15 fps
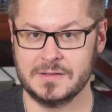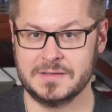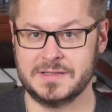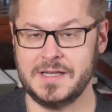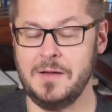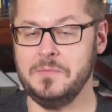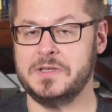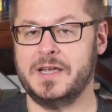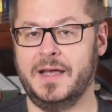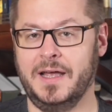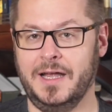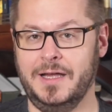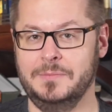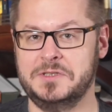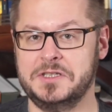
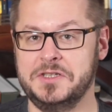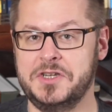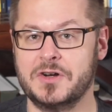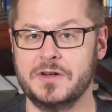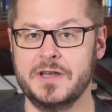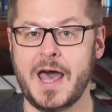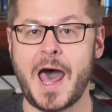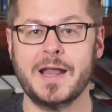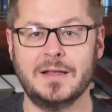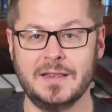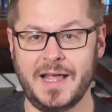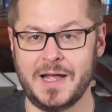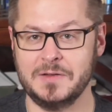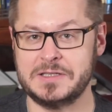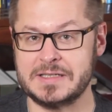Sometimes you're not
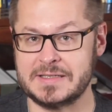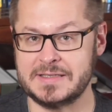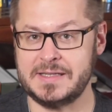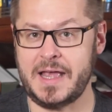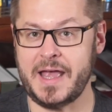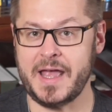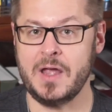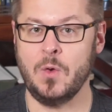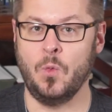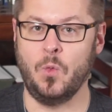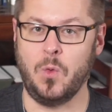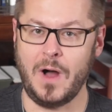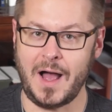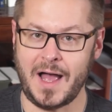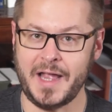allowed to say
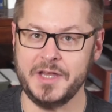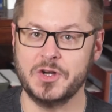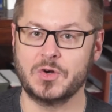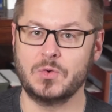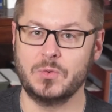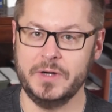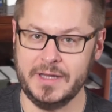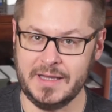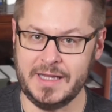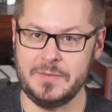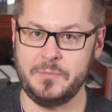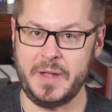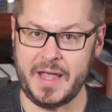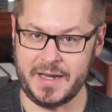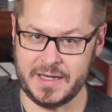why you're really
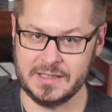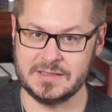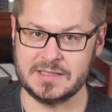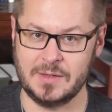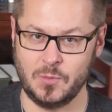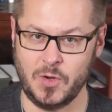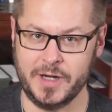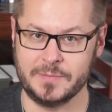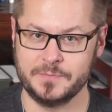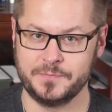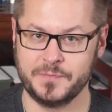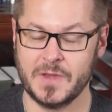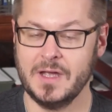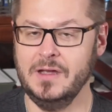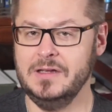banning someone.
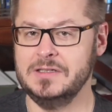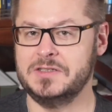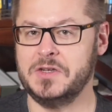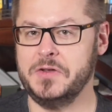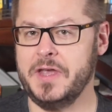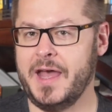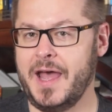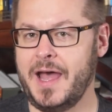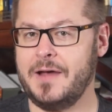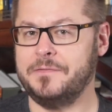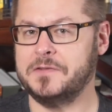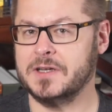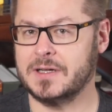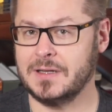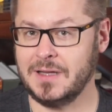So you
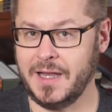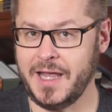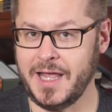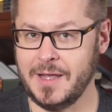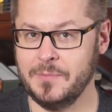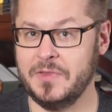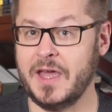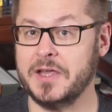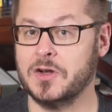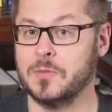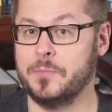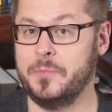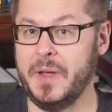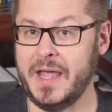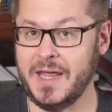have to claim that you're
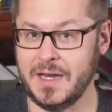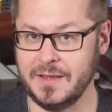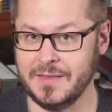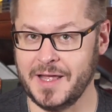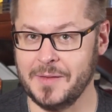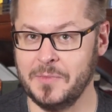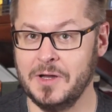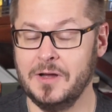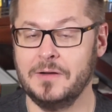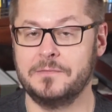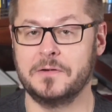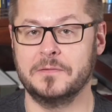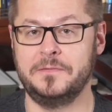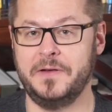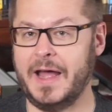banning them
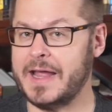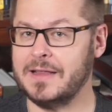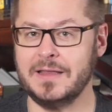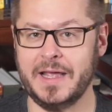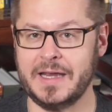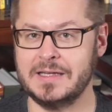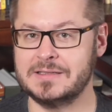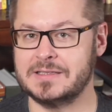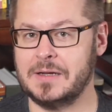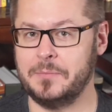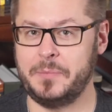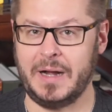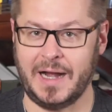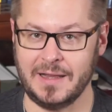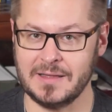for violating
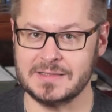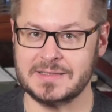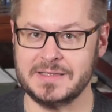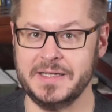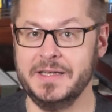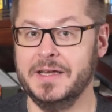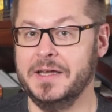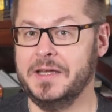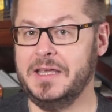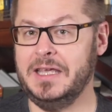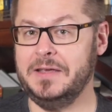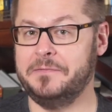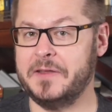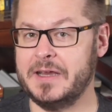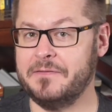some policy,
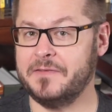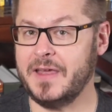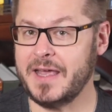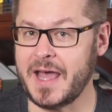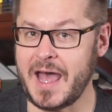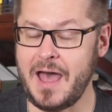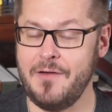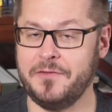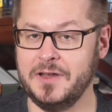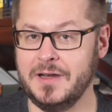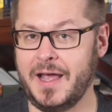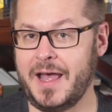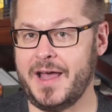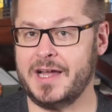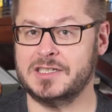even if they
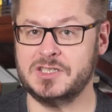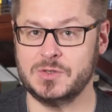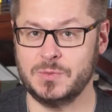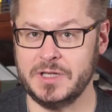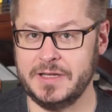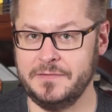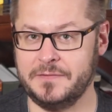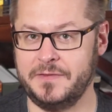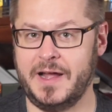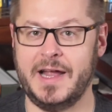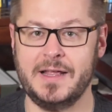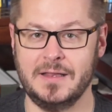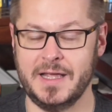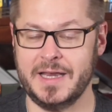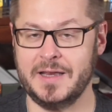haven't actually
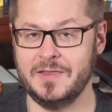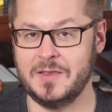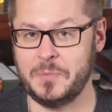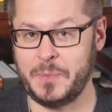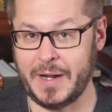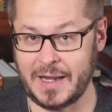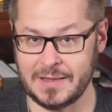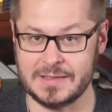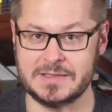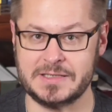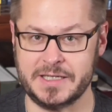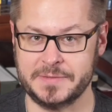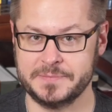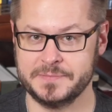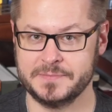violated the
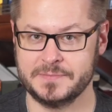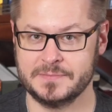policy.